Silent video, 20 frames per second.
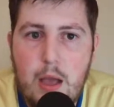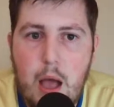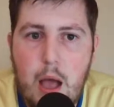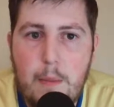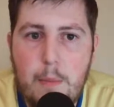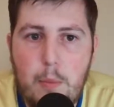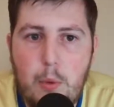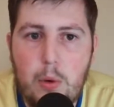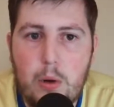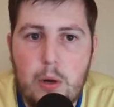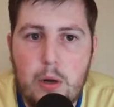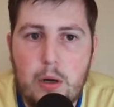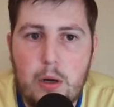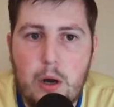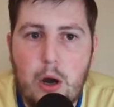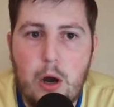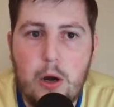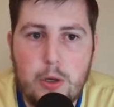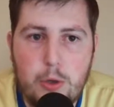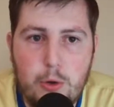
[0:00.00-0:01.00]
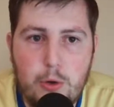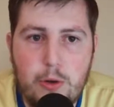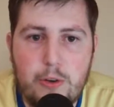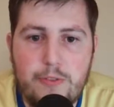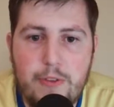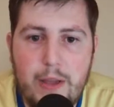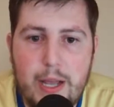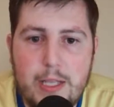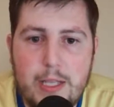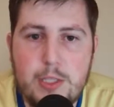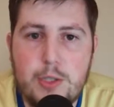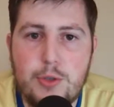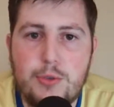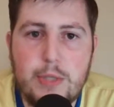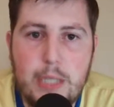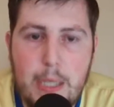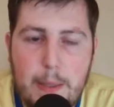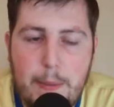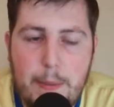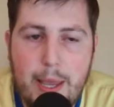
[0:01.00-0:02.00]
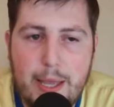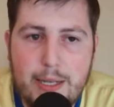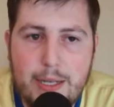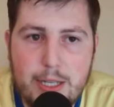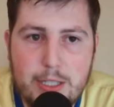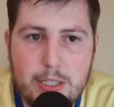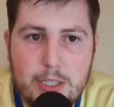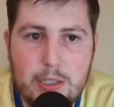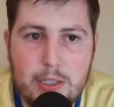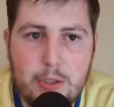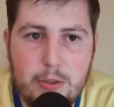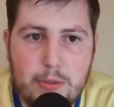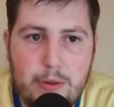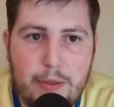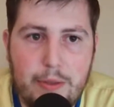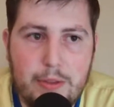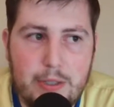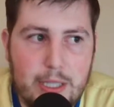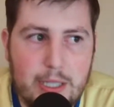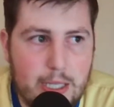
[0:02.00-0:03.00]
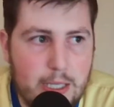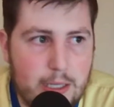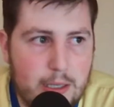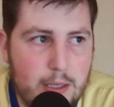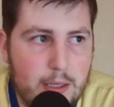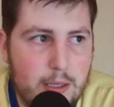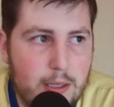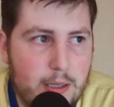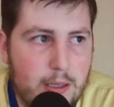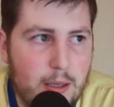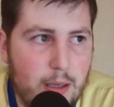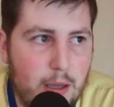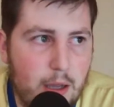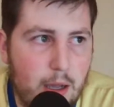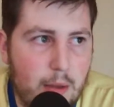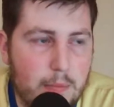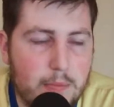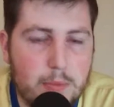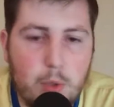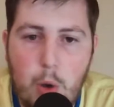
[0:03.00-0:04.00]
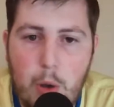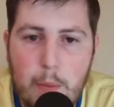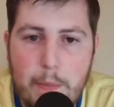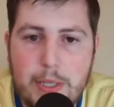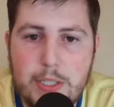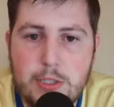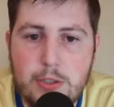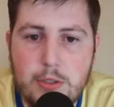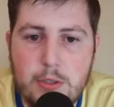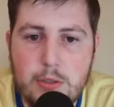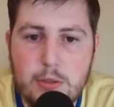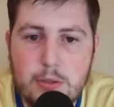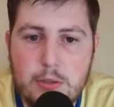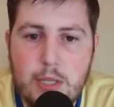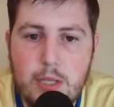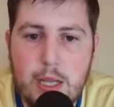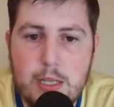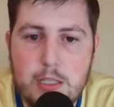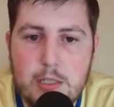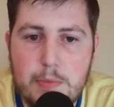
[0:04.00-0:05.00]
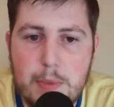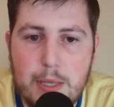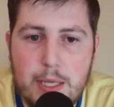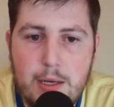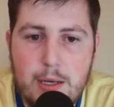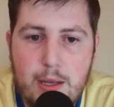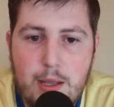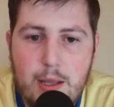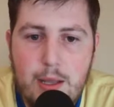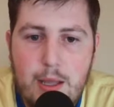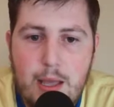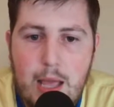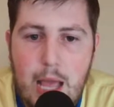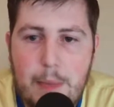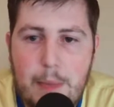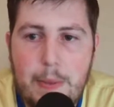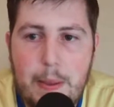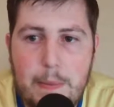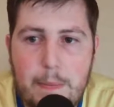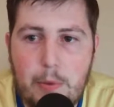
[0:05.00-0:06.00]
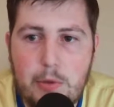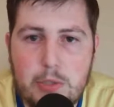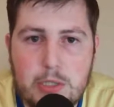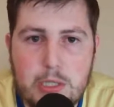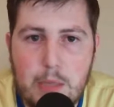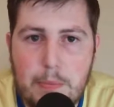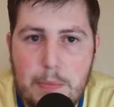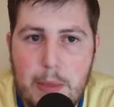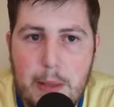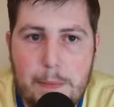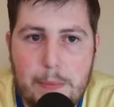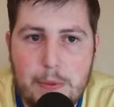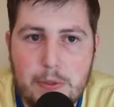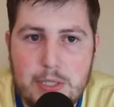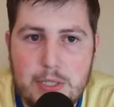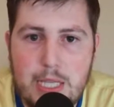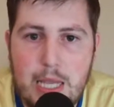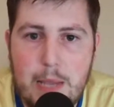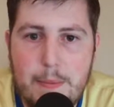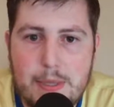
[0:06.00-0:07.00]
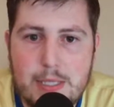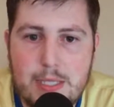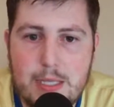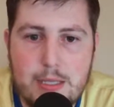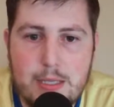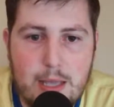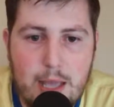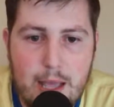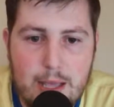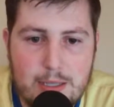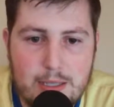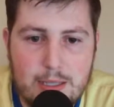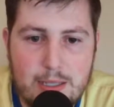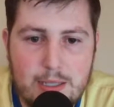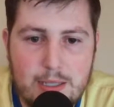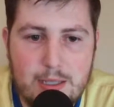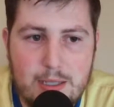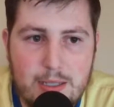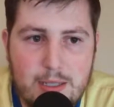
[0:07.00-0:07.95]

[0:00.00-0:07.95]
more hardcore fans who really pay attention to around the league know what Mitchell does, but I bet most of the people see him as a